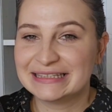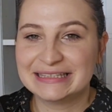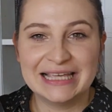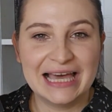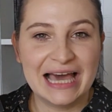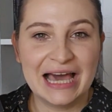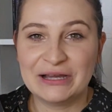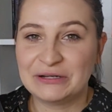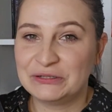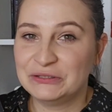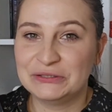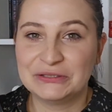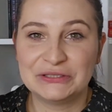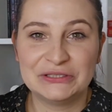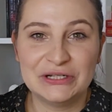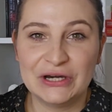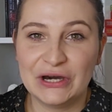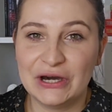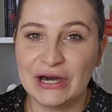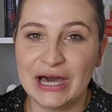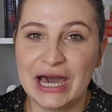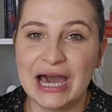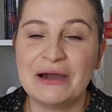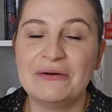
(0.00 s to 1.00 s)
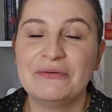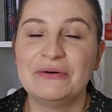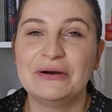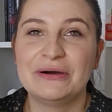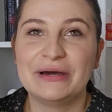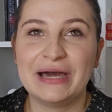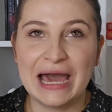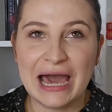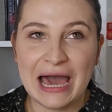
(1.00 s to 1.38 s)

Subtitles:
I were